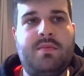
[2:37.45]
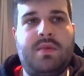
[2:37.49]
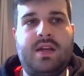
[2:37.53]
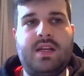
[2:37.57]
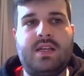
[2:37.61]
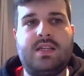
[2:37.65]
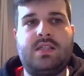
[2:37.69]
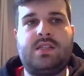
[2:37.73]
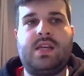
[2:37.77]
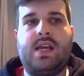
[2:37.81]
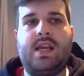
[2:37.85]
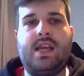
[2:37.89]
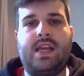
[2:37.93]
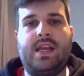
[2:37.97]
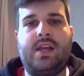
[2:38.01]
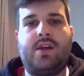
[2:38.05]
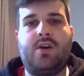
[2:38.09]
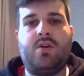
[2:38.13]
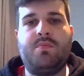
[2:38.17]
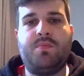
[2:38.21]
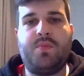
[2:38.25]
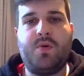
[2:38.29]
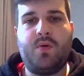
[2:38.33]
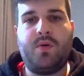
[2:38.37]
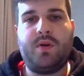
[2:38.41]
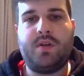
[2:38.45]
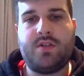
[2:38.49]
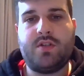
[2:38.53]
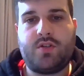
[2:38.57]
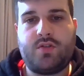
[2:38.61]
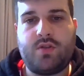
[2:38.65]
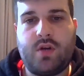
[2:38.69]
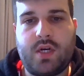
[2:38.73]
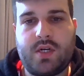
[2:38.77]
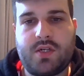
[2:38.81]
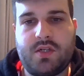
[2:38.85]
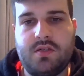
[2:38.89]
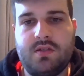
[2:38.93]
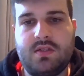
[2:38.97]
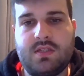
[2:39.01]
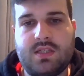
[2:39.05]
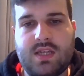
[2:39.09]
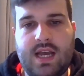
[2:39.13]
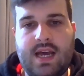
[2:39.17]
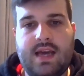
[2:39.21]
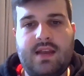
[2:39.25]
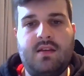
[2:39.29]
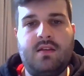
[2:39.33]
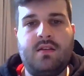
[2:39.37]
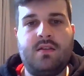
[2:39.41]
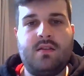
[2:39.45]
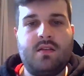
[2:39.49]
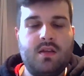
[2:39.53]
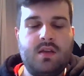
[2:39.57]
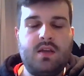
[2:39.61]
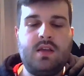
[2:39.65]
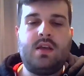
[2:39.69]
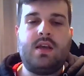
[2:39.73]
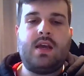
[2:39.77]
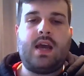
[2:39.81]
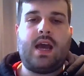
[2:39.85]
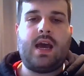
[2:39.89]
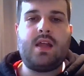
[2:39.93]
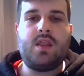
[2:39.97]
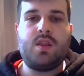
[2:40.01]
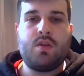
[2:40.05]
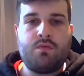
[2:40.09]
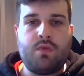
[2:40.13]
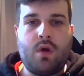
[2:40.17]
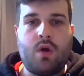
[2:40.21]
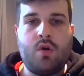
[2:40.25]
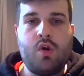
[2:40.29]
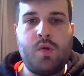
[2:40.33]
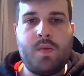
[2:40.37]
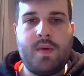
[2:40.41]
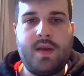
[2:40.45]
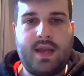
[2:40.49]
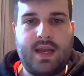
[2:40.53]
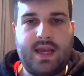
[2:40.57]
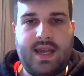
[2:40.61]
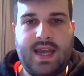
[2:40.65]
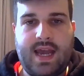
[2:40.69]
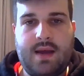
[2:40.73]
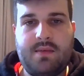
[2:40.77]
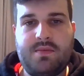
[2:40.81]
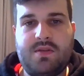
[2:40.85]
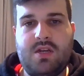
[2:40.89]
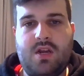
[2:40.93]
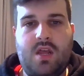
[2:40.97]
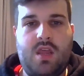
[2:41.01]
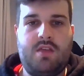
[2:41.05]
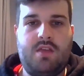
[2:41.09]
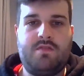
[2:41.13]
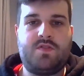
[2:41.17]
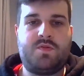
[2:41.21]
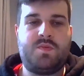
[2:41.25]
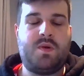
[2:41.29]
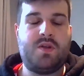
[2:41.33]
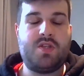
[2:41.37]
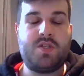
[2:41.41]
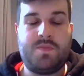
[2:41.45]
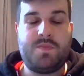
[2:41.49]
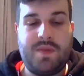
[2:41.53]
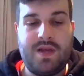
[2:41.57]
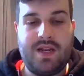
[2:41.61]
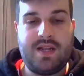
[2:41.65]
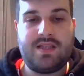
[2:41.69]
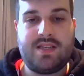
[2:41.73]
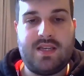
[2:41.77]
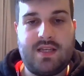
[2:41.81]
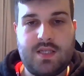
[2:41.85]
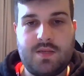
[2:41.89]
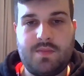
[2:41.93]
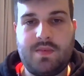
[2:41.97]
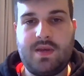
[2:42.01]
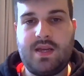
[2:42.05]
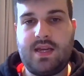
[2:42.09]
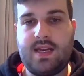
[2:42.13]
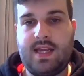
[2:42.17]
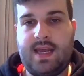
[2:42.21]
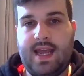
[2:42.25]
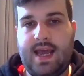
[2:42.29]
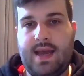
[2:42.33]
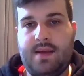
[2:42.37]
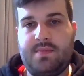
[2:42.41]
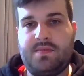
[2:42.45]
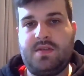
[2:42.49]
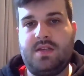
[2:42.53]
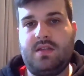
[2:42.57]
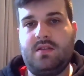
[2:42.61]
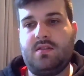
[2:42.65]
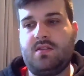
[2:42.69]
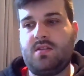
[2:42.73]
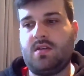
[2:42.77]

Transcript: and he's taking on board instructions and the role of being a captain and the responsibilities of being a captain.